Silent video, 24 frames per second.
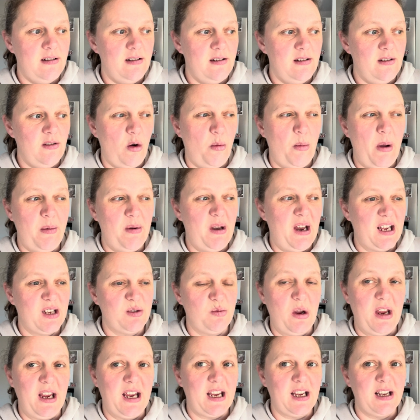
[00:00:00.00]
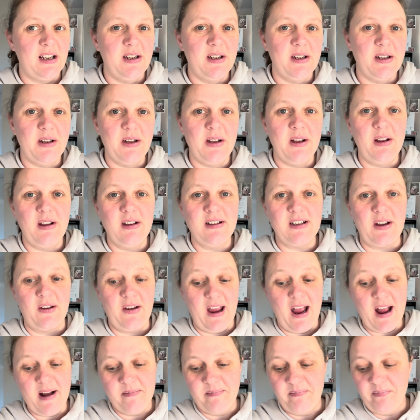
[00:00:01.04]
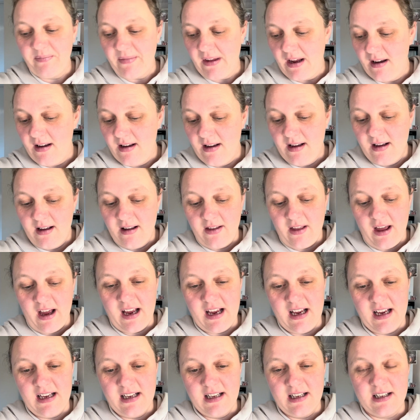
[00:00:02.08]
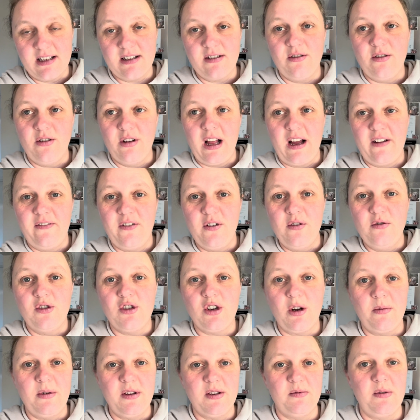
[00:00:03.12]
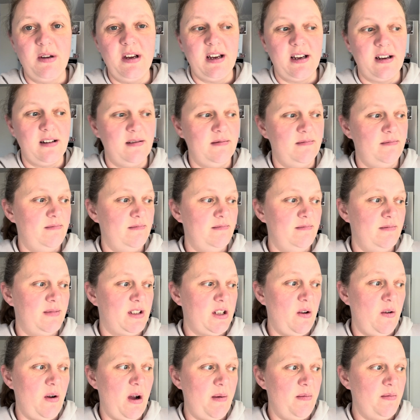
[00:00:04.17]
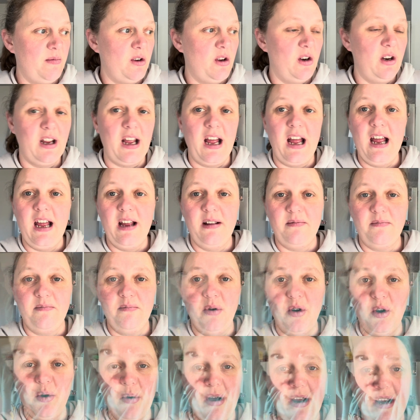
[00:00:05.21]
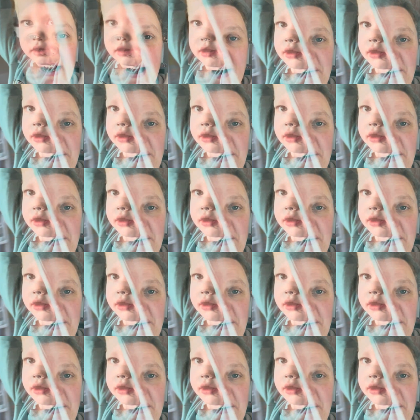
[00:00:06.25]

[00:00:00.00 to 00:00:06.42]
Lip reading: Or maybe next week. So yeah, that is all our food shop this week. So I'm gonna get it put away now.